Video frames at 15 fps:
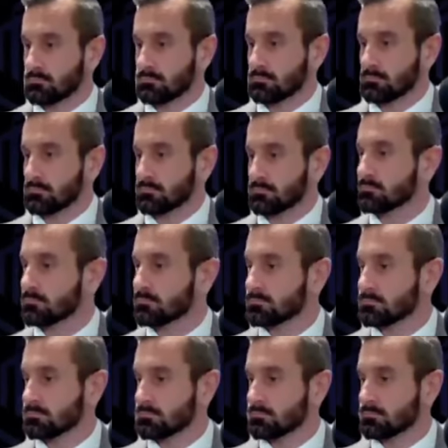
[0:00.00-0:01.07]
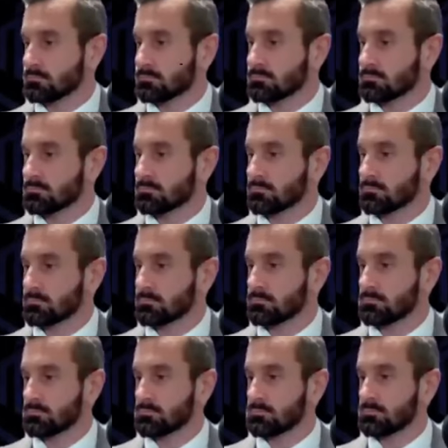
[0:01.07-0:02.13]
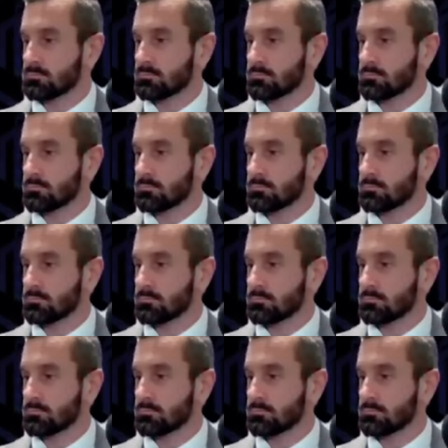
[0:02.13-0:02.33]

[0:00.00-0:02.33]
[no speech]